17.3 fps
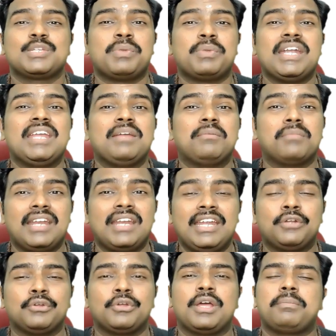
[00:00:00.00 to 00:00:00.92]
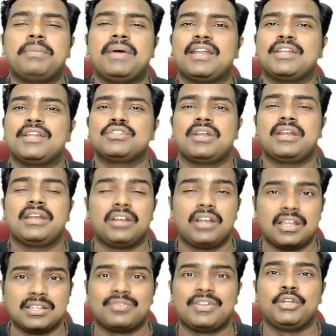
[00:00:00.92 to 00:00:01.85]
spending money to your parents or
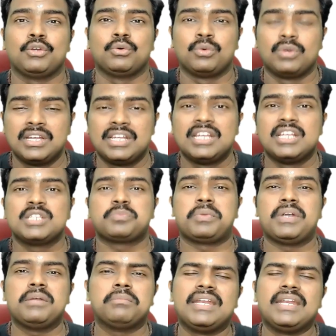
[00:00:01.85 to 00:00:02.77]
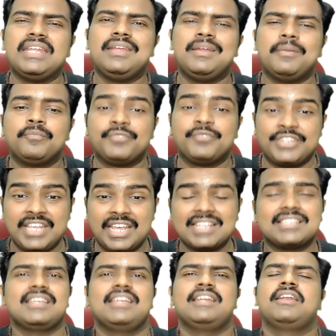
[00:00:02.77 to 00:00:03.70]
in-laws. When you spend money,
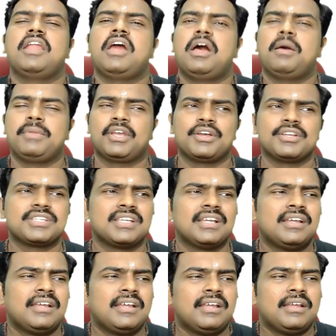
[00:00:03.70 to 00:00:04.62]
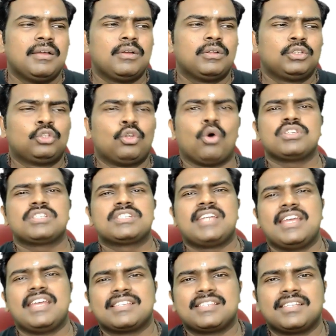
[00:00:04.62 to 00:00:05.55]
yes, in-law, because those
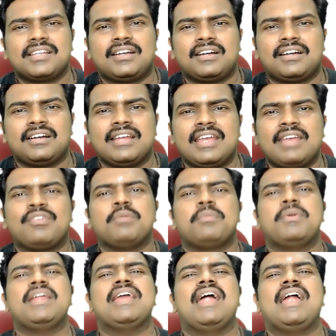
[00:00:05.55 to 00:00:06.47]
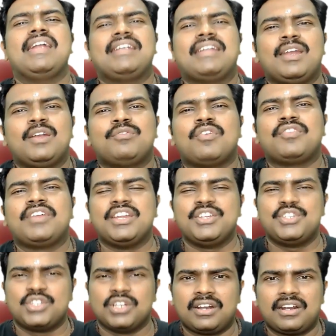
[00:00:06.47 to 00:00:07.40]
days everybody had
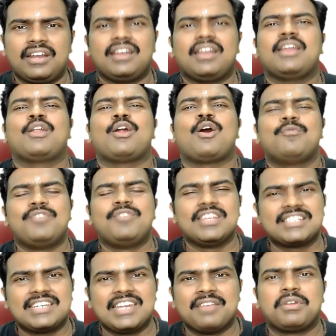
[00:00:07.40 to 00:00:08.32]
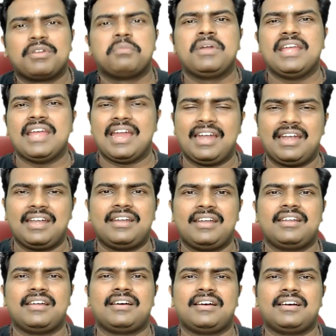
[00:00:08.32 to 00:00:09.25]
10-15 children, and obviously everybody had